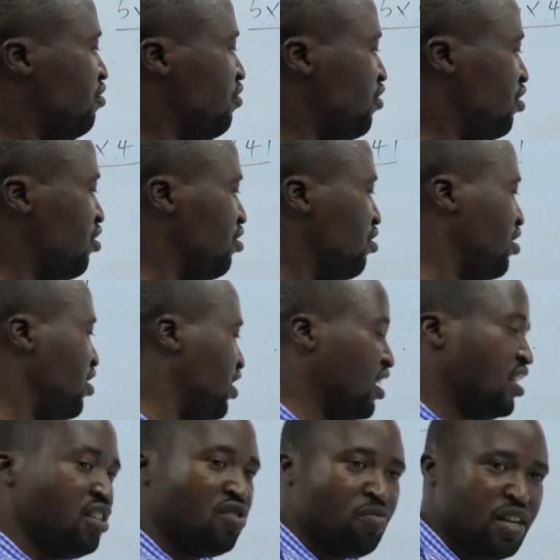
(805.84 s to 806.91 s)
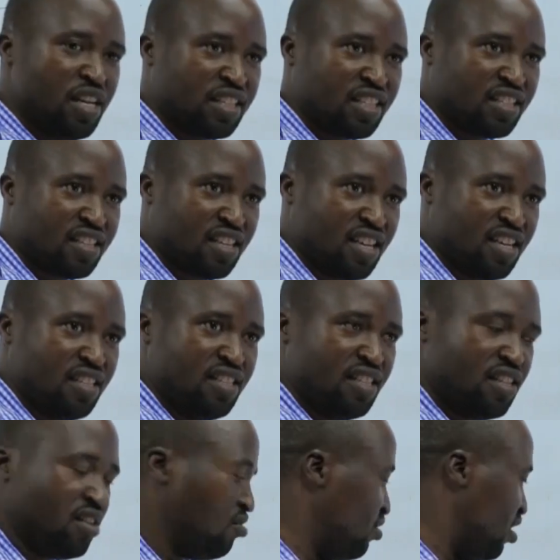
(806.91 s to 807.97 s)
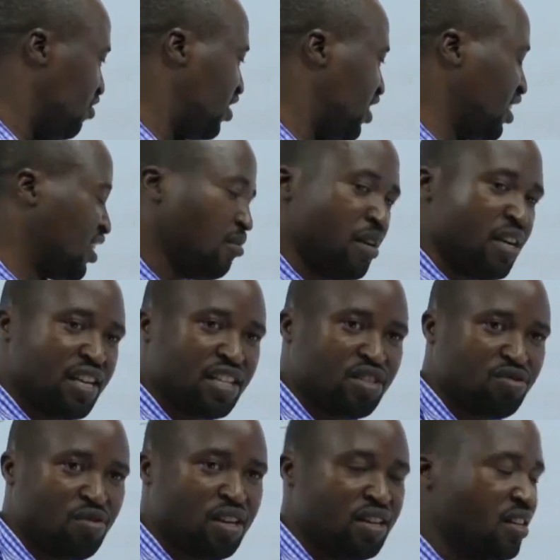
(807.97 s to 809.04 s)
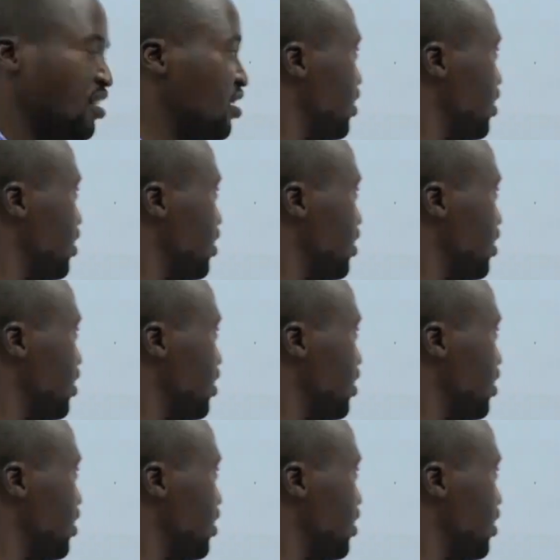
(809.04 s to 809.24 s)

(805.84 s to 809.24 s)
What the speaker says: For the denominator side, we have 30 minus 1,